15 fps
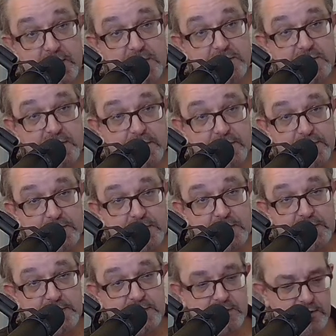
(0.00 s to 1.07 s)

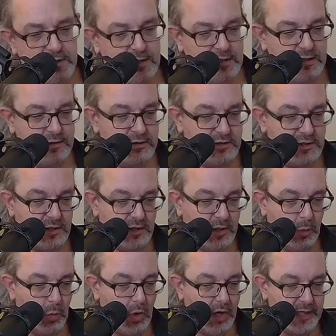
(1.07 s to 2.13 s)
synthesized into like a
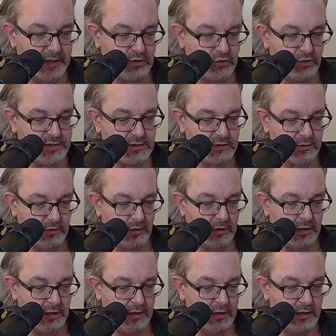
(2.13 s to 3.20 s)
white crystal,
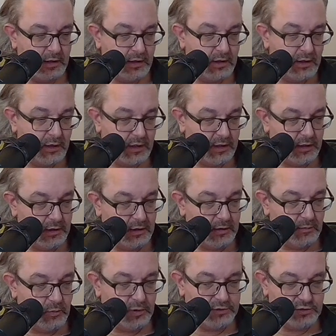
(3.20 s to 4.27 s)

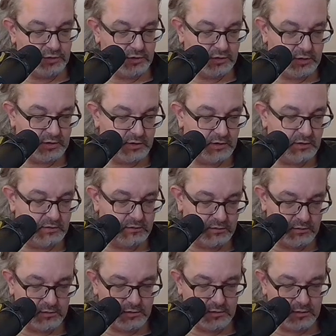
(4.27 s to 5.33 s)
which you can
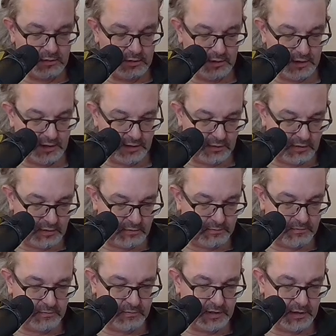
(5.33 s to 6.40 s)
either
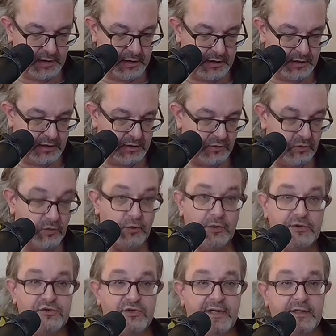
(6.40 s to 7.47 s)
inhale or
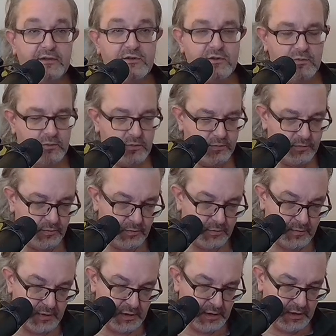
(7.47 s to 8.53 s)
inject.
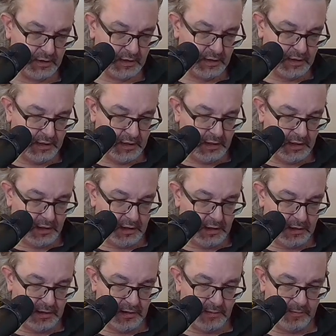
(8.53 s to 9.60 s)

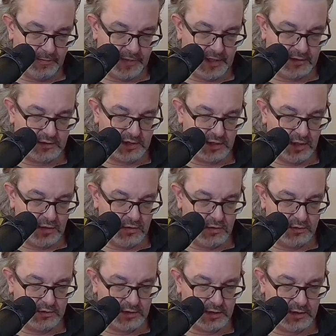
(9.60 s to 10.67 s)
It's known
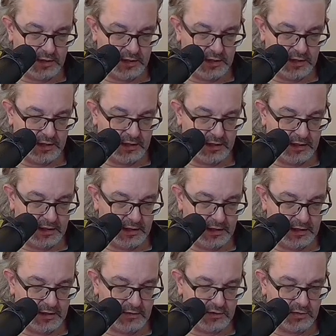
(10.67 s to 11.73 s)
as the
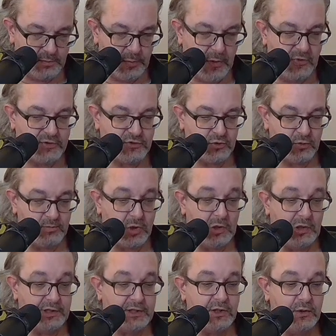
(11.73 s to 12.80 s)
spiritual
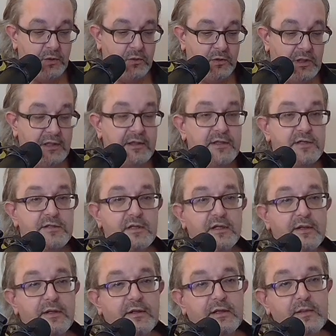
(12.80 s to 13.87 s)
molecule. Is
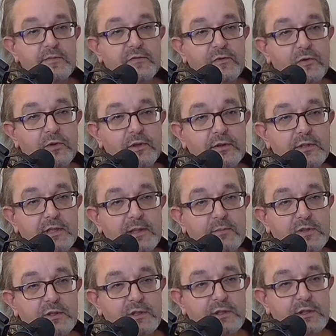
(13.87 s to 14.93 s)
another name for it,
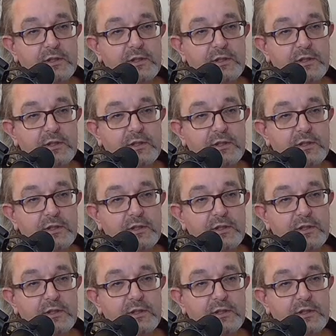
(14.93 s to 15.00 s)
DMT.